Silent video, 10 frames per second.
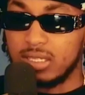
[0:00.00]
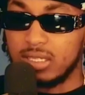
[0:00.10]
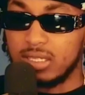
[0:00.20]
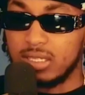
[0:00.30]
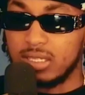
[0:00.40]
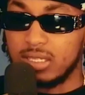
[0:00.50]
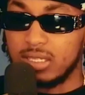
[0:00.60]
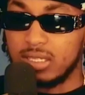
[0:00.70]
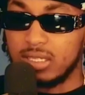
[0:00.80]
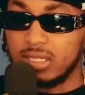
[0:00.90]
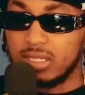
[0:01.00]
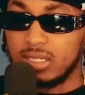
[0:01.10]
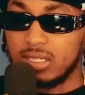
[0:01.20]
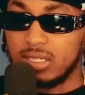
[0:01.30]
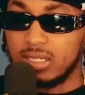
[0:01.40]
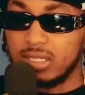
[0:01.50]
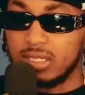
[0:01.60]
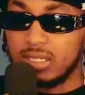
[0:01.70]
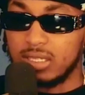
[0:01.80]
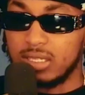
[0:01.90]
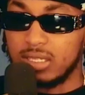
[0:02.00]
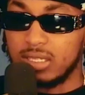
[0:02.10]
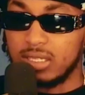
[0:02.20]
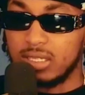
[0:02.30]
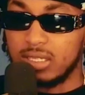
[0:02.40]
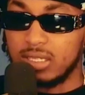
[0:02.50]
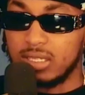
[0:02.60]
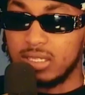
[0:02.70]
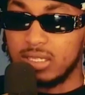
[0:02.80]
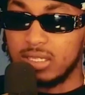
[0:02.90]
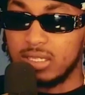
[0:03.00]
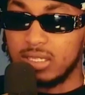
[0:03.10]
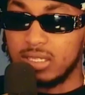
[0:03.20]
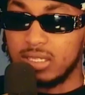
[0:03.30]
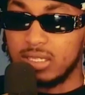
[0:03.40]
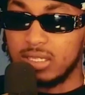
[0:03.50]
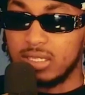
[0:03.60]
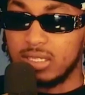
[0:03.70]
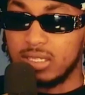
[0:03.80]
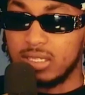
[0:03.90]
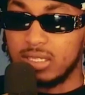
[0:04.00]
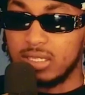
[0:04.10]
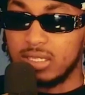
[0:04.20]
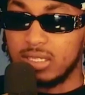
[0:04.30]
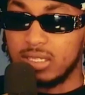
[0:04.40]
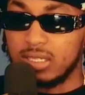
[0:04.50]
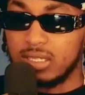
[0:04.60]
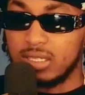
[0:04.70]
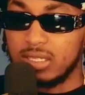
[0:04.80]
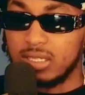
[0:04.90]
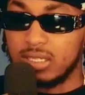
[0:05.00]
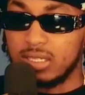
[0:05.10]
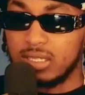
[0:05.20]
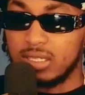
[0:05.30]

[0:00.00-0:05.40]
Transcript: [no speech]